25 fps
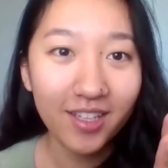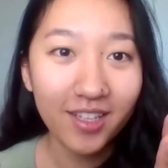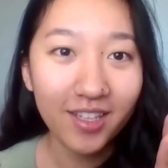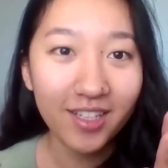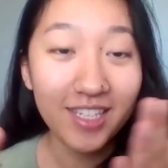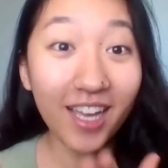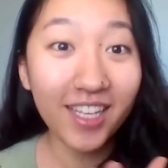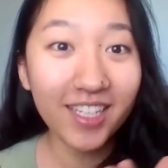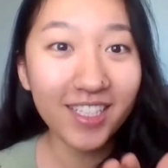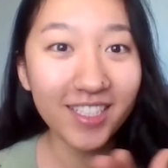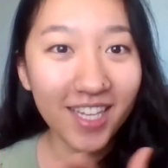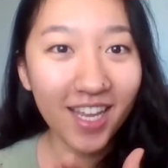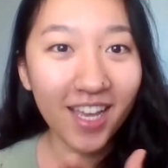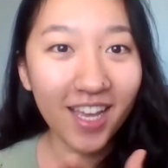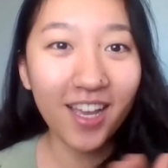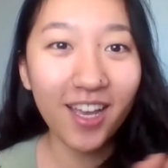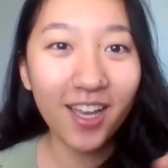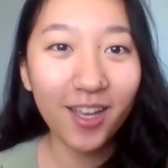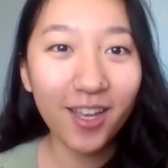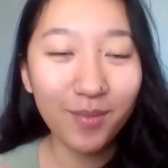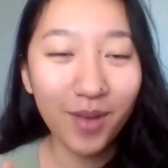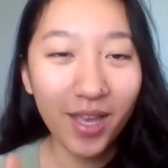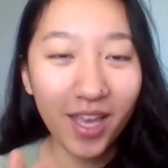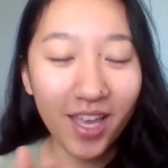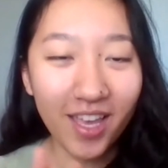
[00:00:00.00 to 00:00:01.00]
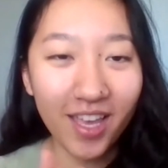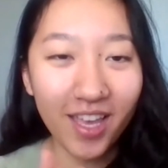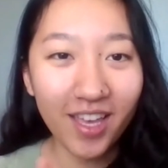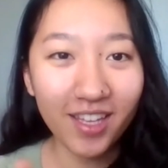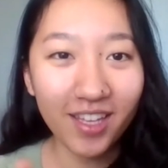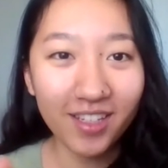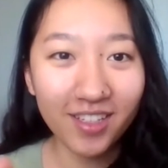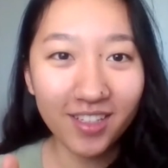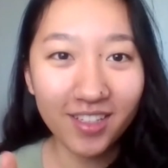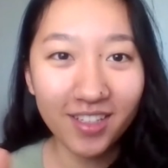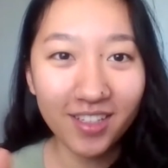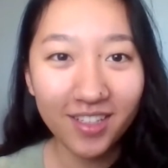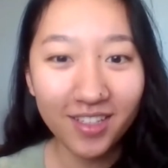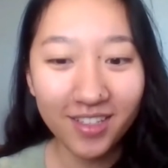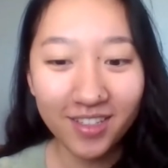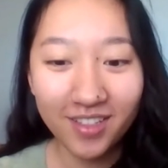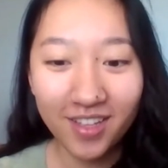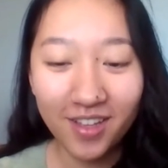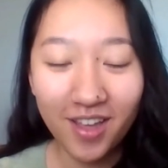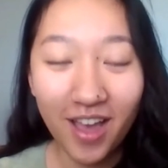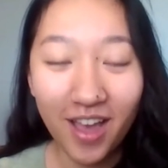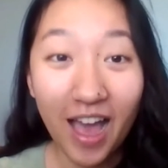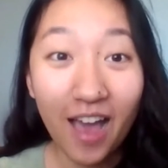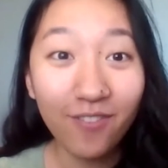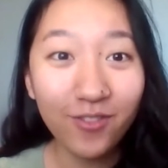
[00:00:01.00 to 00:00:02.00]
nighttime and
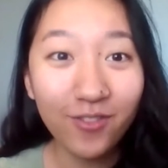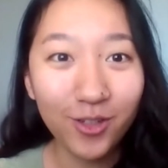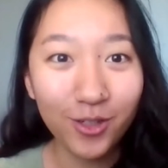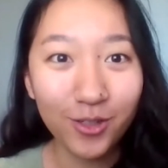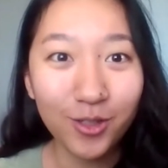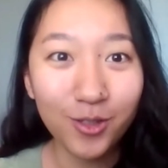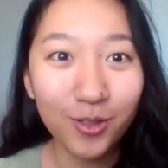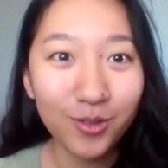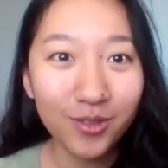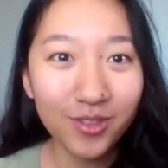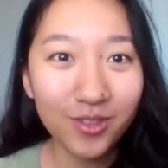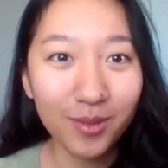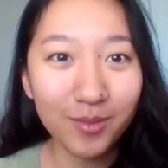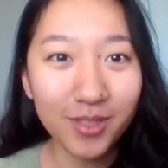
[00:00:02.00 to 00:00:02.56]
afternoon,